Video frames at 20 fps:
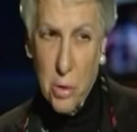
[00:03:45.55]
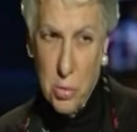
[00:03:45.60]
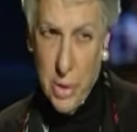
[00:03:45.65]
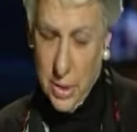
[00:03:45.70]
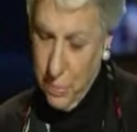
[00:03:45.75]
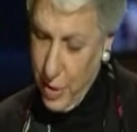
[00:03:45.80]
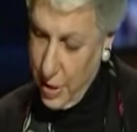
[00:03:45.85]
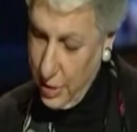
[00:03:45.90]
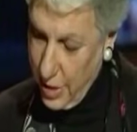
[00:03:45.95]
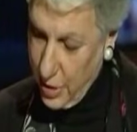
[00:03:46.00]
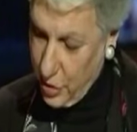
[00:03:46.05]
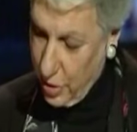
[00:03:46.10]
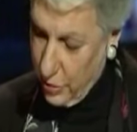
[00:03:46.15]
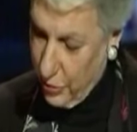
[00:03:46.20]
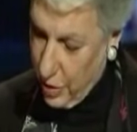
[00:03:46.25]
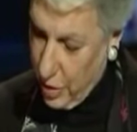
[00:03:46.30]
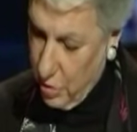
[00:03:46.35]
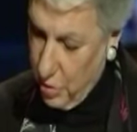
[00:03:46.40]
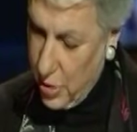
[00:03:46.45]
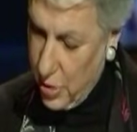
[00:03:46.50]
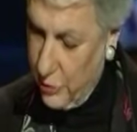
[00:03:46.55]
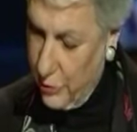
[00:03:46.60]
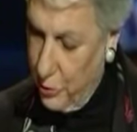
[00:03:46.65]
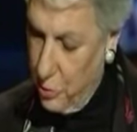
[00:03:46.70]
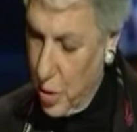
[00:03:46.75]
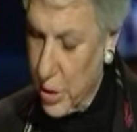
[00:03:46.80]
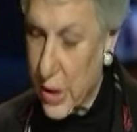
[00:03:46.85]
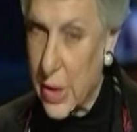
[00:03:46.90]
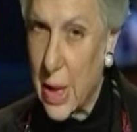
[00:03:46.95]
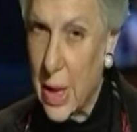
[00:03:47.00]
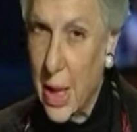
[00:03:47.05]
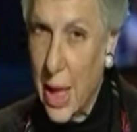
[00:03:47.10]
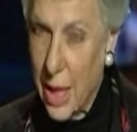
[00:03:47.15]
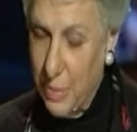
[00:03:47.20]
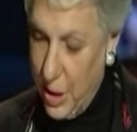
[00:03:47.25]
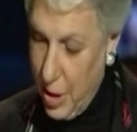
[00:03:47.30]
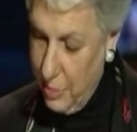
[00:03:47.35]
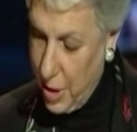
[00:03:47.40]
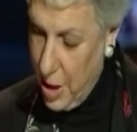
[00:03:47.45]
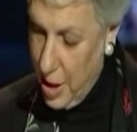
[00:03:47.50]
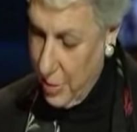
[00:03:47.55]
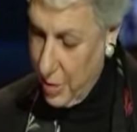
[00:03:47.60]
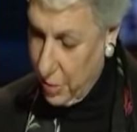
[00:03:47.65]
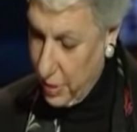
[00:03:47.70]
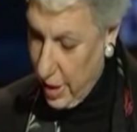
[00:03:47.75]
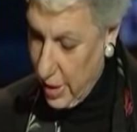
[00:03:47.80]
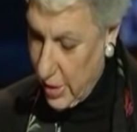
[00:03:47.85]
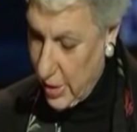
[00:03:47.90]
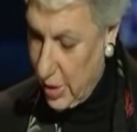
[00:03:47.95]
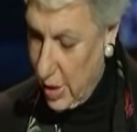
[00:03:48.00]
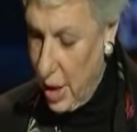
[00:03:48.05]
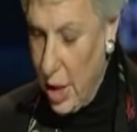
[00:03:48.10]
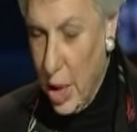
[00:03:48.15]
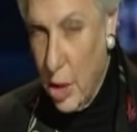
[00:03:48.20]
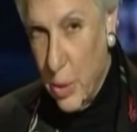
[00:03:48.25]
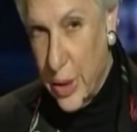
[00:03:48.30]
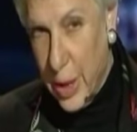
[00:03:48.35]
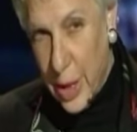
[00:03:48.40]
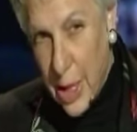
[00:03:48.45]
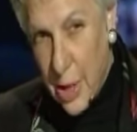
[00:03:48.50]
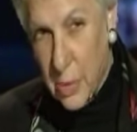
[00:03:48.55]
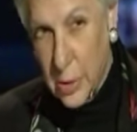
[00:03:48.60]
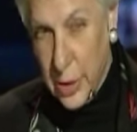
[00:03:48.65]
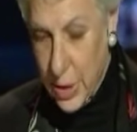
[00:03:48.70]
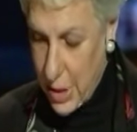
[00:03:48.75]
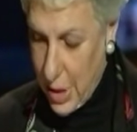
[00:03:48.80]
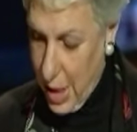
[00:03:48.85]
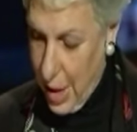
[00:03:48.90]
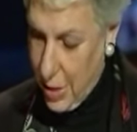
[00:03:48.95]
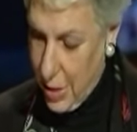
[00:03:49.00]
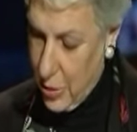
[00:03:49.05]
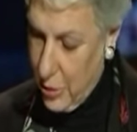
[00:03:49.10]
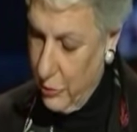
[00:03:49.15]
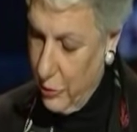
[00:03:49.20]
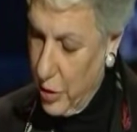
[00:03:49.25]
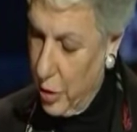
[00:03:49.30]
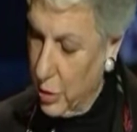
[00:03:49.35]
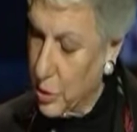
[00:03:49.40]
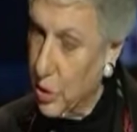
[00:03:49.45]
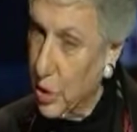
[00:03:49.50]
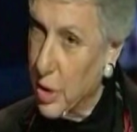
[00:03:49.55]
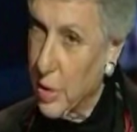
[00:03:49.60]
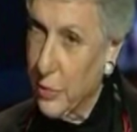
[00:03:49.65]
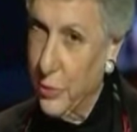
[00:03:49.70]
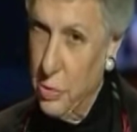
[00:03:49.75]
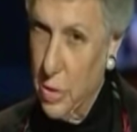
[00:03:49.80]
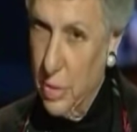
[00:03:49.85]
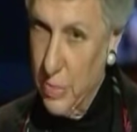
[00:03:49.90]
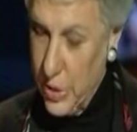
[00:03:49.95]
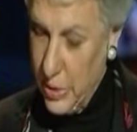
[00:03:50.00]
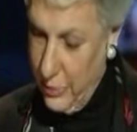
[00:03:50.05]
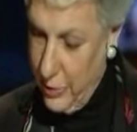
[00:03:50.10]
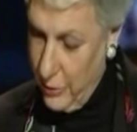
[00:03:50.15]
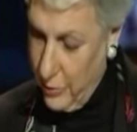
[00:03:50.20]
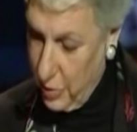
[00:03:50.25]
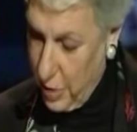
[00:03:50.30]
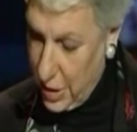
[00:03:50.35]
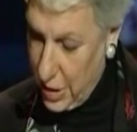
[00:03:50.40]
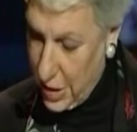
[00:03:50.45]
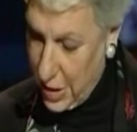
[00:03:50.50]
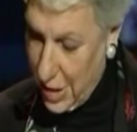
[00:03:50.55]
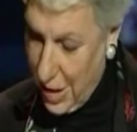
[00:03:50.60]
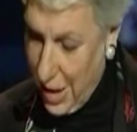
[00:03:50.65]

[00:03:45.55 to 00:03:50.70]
A harrowing predilection for the uses of force had become commonplace, with an equal distaste for the alternative forms of